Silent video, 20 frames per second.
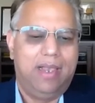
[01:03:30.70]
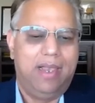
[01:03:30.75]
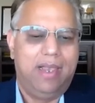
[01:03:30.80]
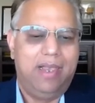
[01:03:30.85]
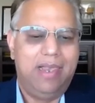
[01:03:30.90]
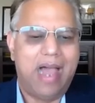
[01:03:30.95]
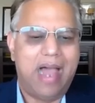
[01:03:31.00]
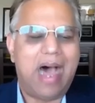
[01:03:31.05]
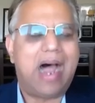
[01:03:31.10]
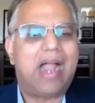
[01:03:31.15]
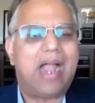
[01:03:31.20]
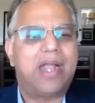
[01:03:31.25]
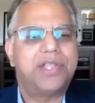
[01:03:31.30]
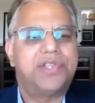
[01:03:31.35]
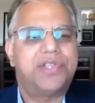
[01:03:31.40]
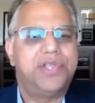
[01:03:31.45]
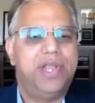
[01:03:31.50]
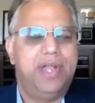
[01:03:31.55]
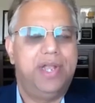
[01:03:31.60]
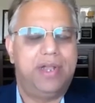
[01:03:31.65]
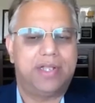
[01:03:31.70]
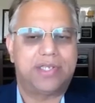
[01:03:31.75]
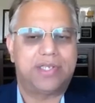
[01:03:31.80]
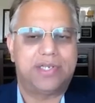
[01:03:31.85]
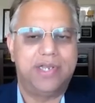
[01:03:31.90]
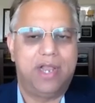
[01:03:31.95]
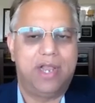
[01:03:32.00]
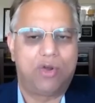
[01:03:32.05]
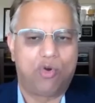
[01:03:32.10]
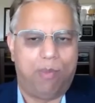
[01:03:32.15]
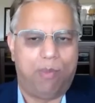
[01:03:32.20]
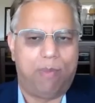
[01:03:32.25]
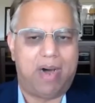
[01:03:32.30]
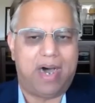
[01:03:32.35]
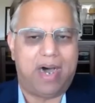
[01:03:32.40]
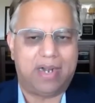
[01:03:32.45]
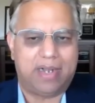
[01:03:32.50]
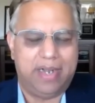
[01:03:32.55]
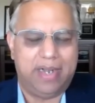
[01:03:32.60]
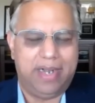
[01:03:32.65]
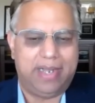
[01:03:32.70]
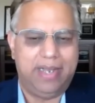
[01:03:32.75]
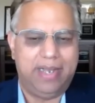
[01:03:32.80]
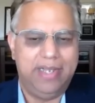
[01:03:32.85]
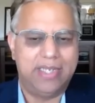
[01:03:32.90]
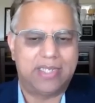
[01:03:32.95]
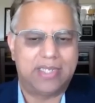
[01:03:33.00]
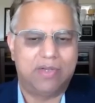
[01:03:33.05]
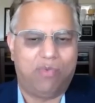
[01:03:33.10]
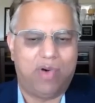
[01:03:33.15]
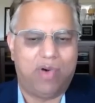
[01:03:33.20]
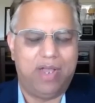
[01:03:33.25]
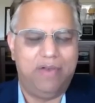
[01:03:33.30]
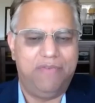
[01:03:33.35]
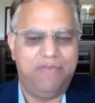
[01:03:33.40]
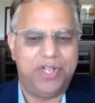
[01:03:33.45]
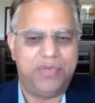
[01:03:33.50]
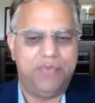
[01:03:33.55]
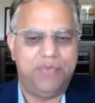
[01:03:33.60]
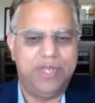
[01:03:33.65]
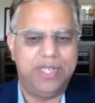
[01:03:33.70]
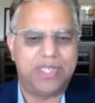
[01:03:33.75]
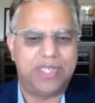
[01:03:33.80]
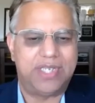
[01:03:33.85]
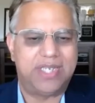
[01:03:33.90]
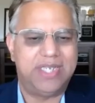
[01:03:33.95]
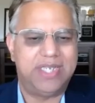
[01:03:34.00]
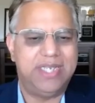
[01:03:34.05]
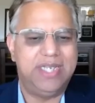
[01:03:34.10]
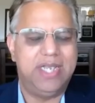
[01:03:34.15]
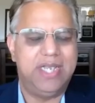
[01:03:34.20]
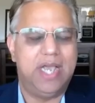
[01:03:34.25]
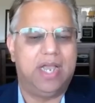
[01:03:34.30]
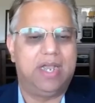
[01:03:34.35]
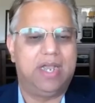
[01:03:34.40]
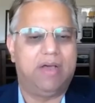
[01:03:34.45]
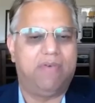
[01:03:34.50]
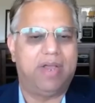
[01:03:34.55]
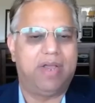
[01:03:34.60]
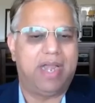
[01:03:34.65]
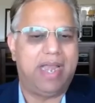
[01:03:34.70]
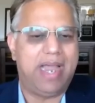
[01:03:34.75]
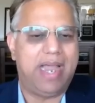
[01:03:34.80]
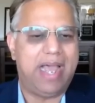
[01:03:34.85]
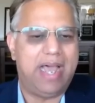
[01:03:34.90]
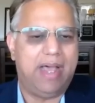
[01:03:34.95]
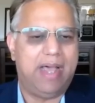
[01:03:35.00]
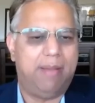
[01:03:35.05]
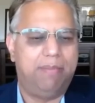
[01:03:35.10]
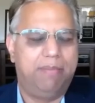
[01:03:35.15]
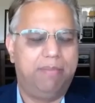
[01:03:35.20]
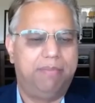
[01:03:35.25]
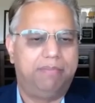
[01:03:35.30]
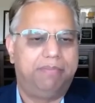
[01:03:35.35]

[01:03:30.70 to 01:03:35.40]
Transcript: large industrial robot, at least the one which we see in our lab,